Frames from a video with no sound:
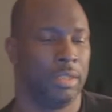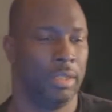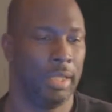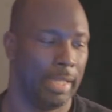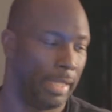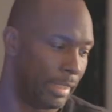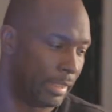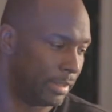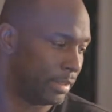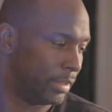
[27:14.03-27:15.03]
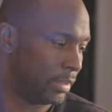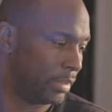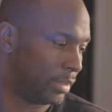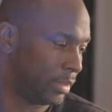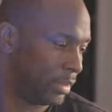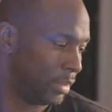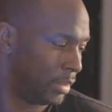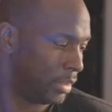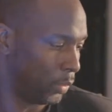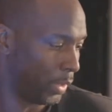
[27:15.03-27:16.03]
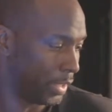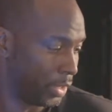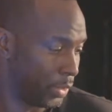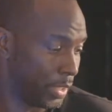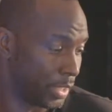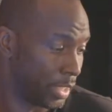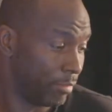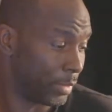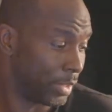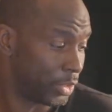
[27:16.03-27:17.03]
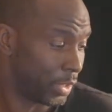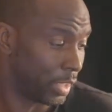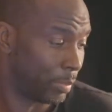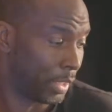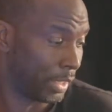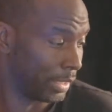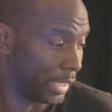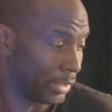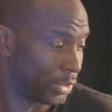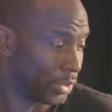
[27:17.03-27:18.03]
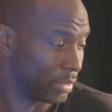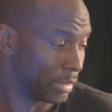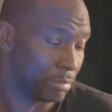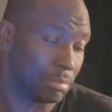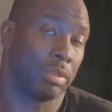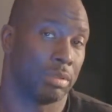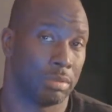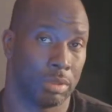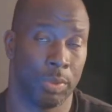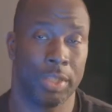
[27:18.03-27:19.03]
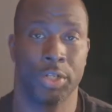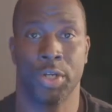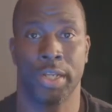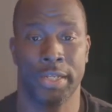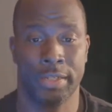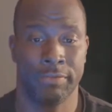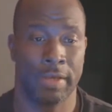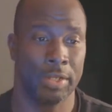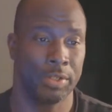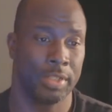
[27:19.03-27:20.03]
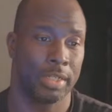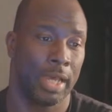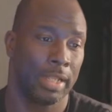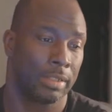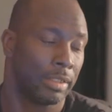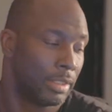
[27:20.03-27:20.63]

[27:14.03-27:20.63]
And the way the U.S. government is trying to make it like they're, the way they're trying to devalue the dollar,